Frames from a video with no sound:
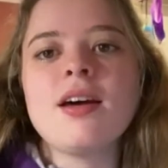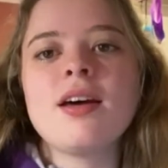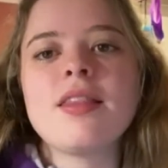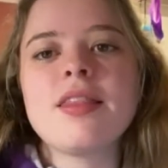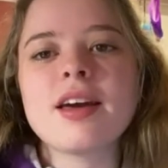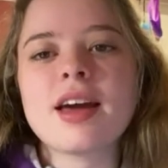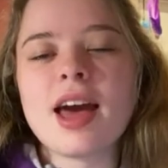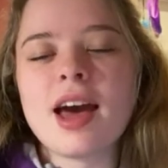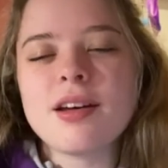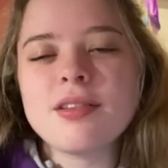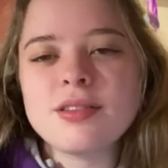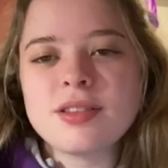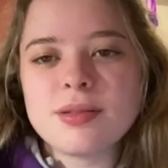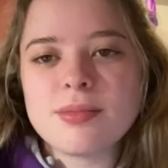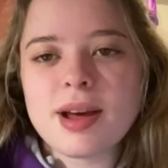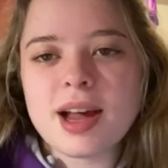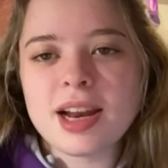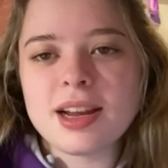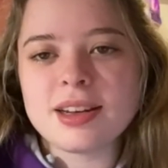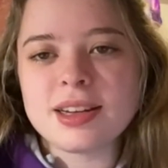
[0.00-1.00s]
The counter
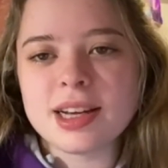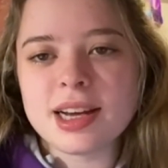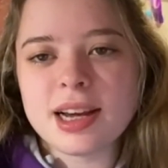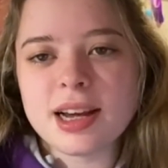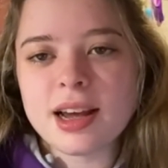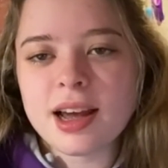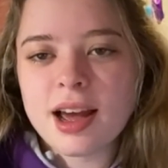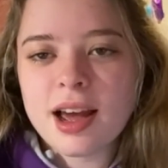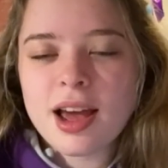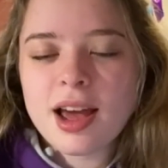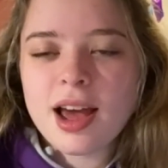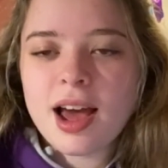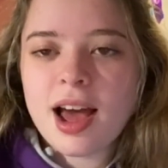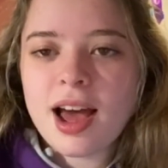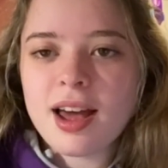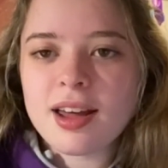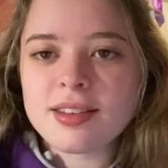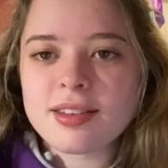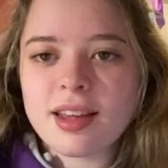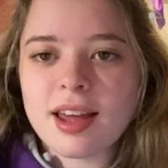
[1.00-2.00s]
melody
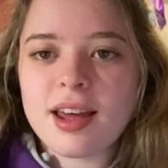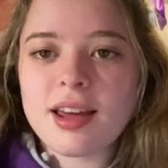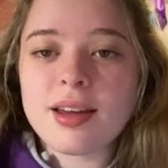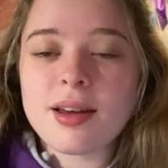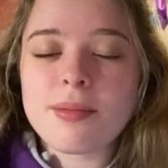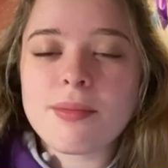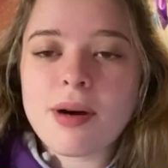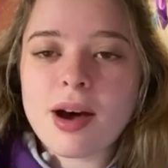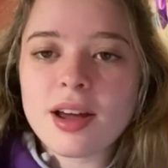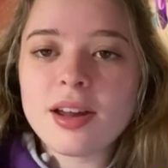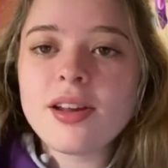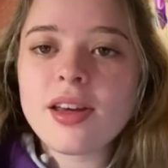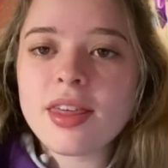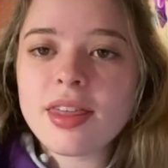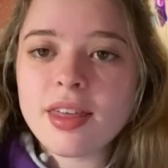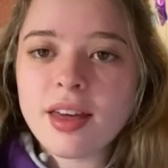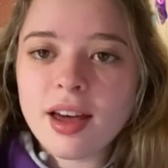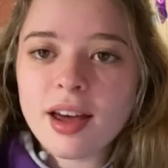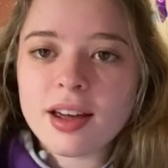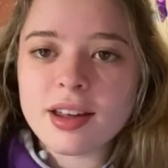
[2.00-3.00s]
has a minor
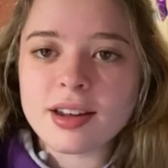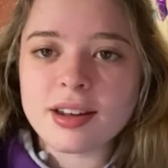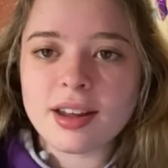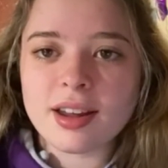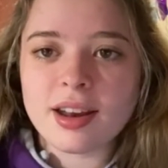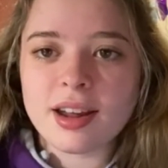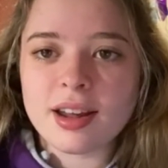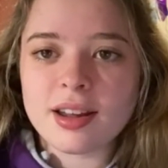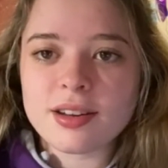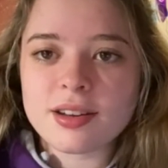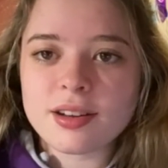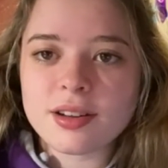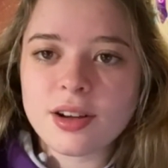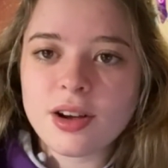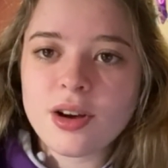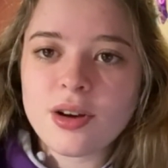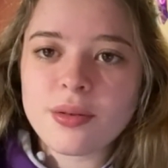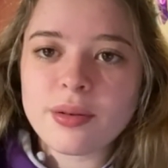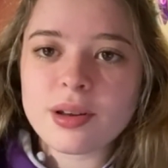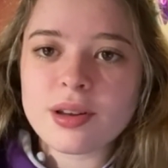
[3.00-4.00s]
3rd in it,
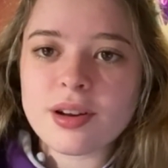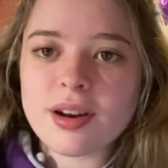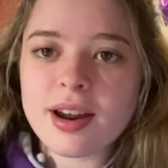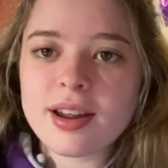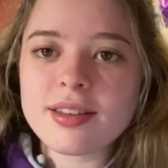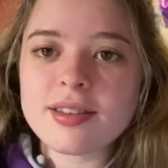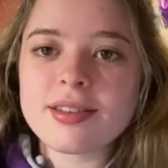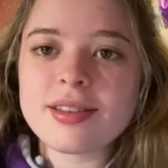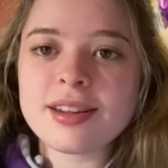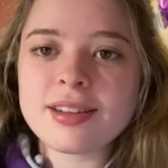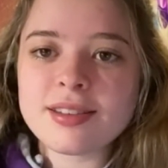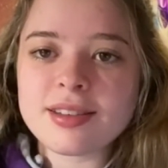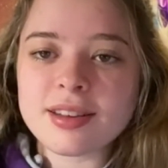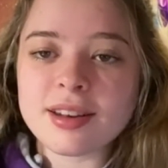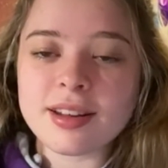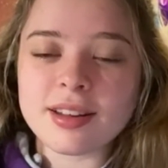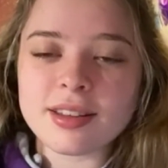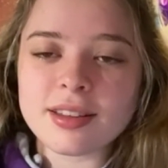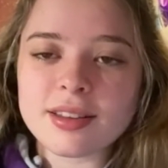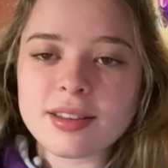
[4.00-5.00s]
which creates
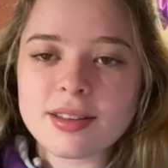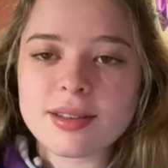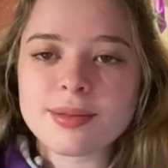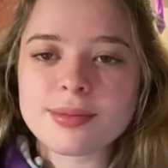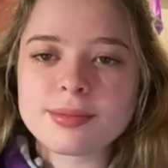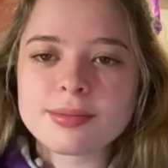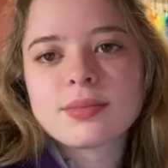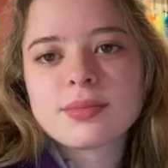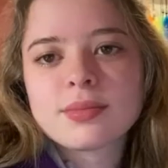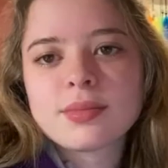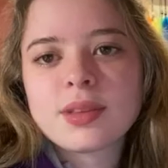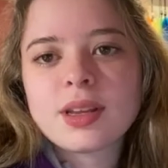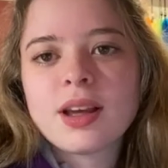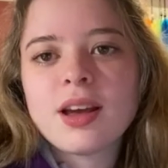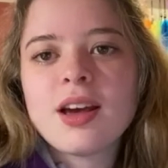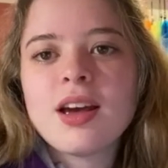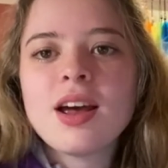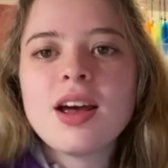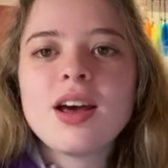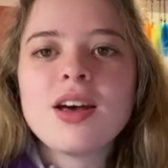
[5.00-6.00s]
dissonance.
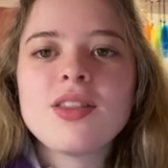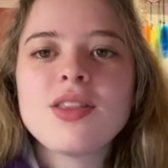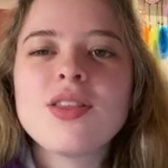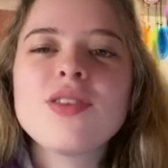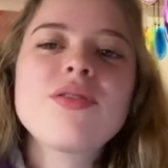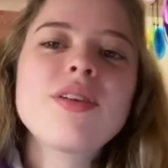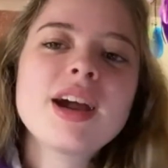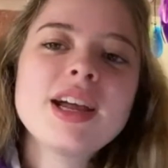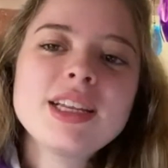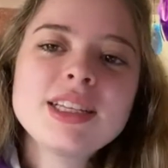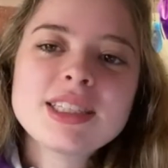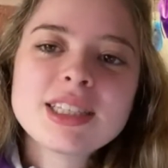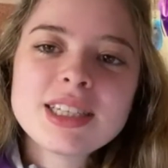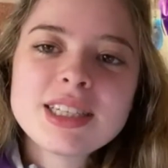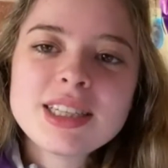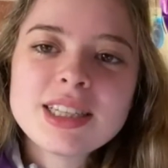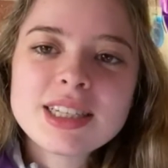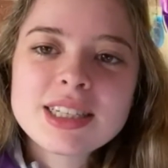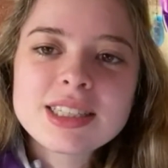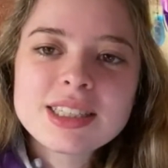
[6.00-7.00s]
The range
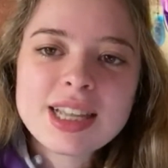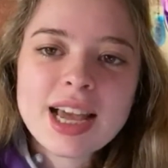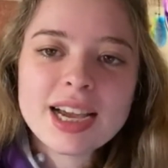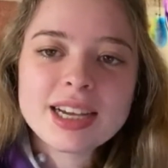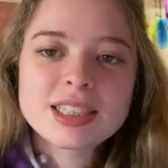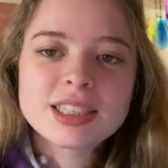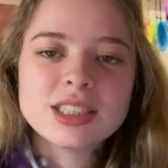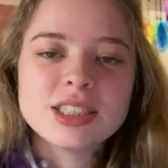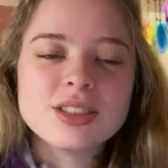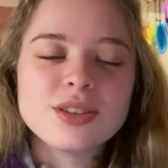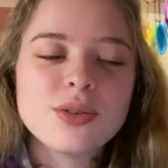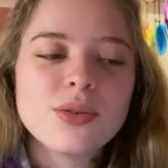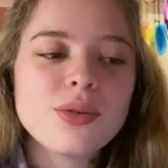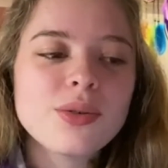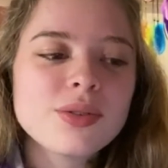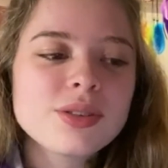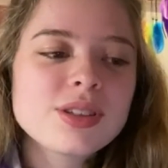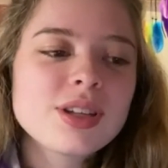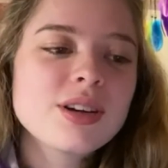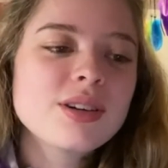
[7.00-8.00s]
in this section
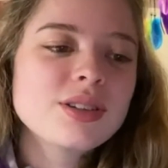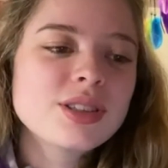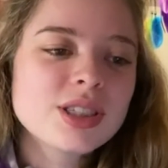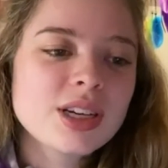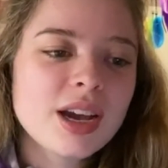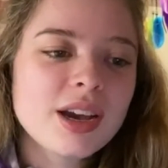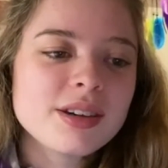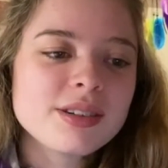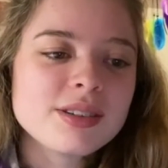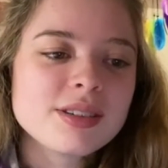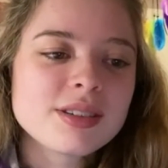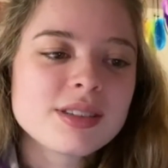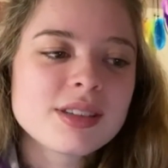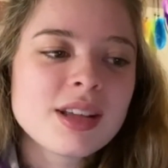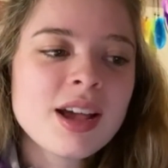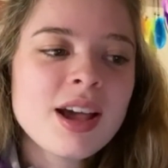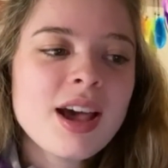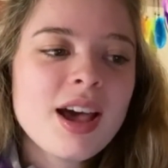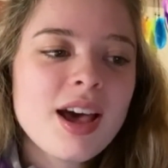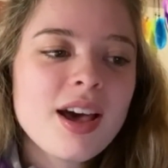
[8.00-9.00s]
also shows
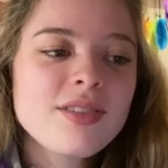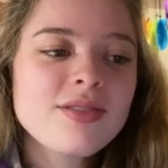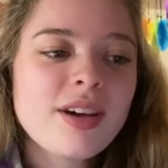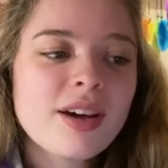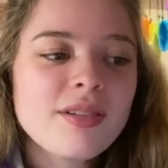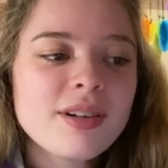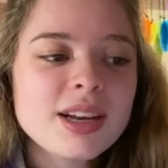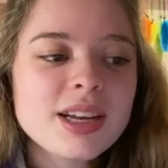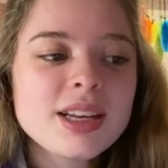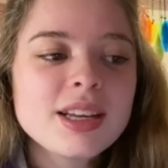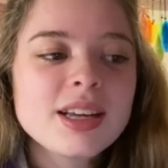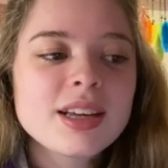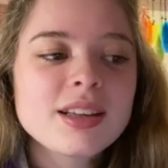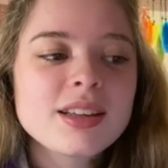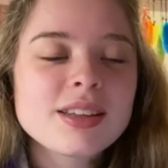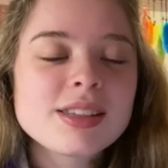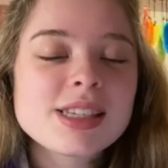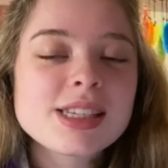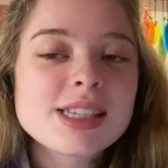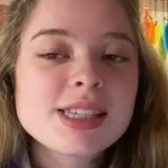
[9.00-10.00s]
a very
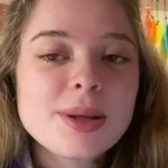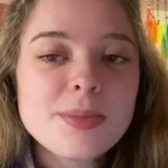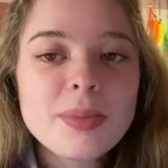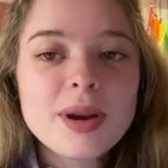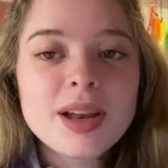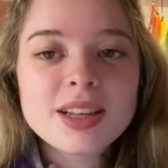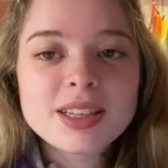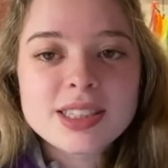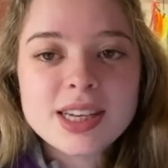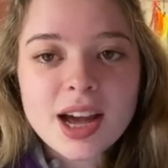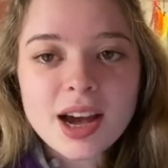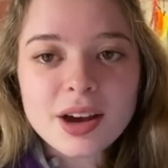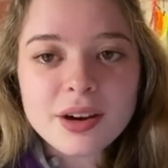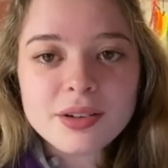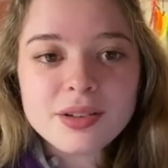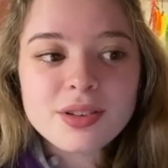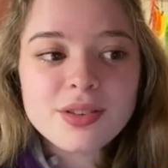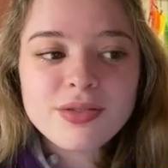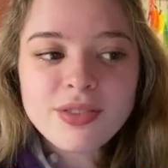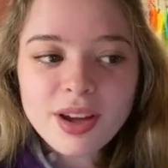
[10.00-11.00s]
similar style
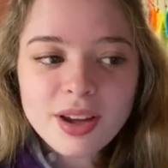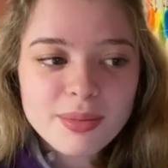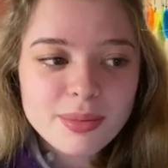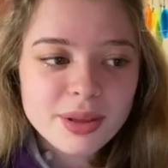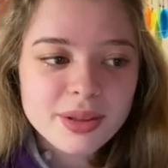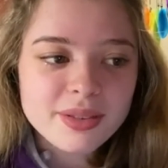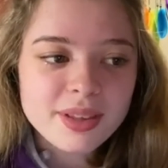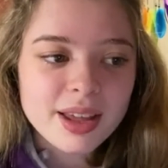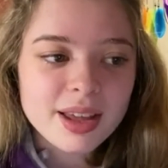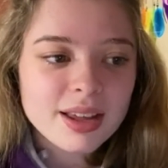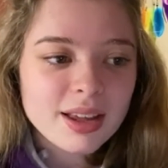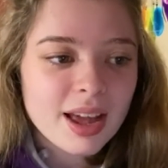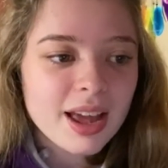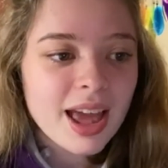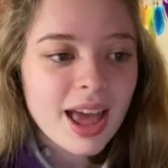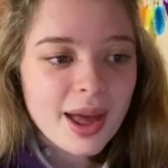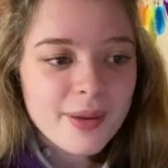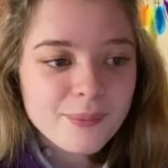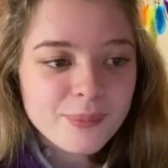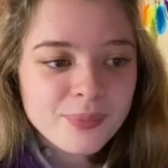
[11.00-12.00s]
to folk music
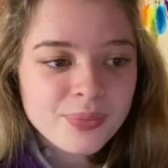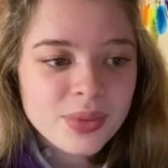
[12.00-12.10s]
again,